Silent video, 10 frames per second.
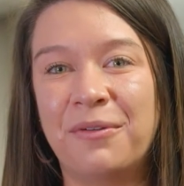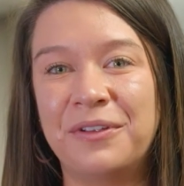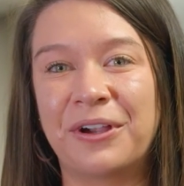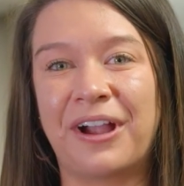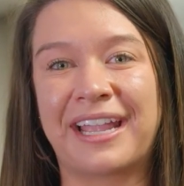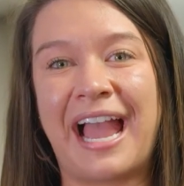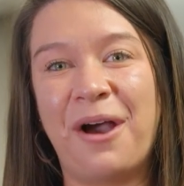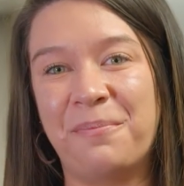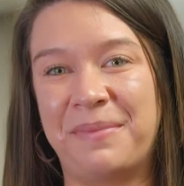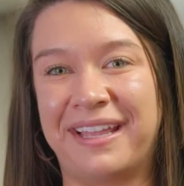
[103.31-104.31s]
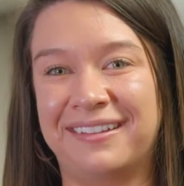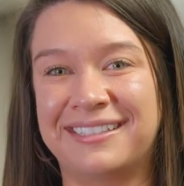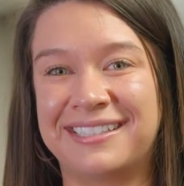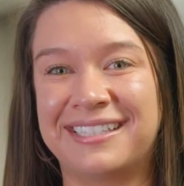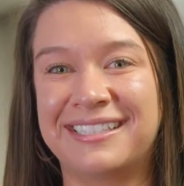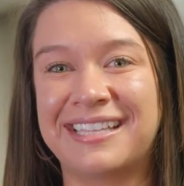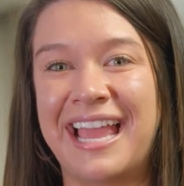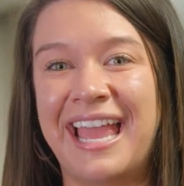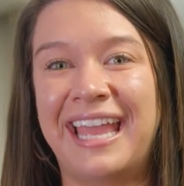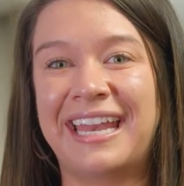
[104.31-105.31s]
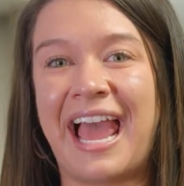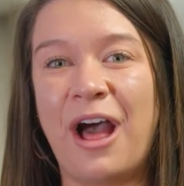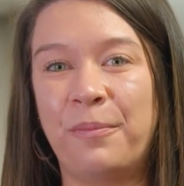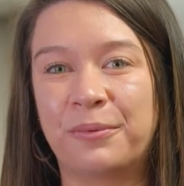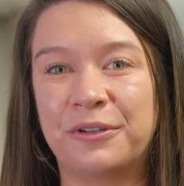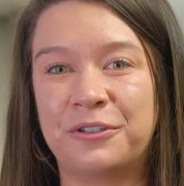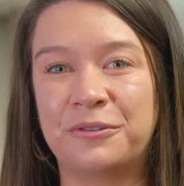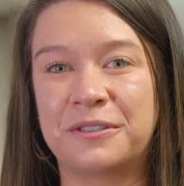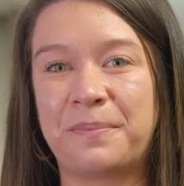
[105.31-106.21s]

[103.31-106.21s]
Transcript: of your account balances and help reduce